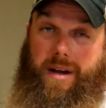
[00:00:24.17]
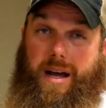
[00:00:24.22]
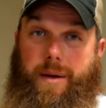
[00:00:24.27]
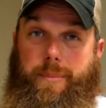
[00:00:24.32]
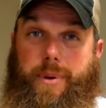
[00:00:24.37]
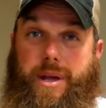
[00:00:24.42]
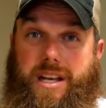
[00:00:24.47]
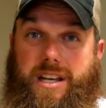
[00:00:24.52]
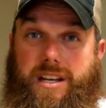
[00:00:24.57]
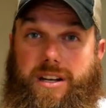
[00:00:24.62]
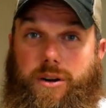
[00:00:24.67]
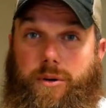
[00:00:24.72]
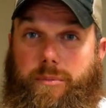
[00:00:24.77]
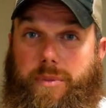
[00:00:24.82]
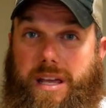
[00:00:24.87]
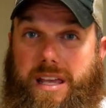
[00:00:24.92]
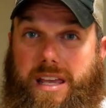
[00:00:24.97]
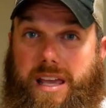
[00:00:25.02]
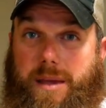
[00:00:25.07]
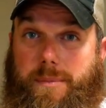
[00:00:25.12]
My opinion on
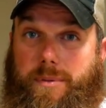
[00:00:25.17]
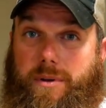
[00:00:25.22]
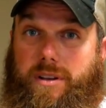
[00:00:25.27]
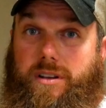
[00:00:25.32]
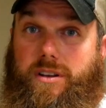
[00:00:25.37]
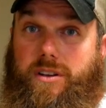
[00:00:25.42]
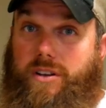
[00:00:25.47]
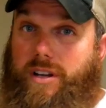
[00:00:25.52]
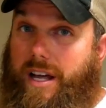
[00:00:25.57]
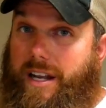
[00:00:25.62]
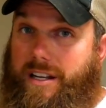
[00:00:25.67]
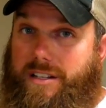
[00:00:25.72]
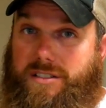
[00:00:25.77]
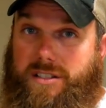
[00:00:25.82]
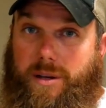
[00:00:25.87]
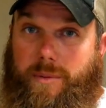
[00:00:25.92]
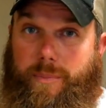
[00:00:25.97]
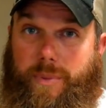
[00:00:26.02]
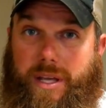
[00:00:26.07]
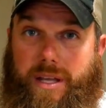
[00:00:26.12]
beekeeping, you gotta
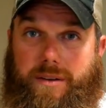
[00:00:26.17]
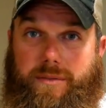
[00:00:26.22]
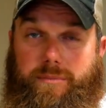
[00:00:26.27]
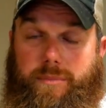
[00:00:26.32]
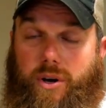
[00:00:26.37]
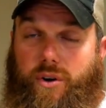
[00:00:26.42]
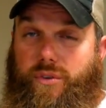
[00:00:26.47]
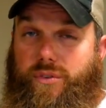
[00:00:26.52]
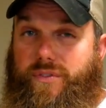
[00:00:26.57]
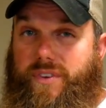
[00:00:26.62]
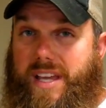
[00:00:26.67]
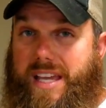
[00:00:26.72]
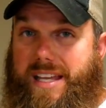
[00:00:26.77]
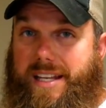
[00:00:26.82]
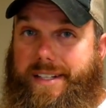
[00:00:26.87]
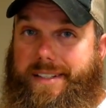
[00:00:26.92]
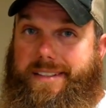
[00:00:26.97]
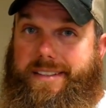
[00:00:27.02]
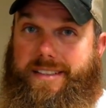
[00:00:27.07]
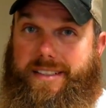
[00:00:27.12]
jump in both
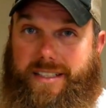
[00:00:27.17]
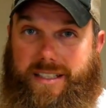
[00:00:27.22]
feet,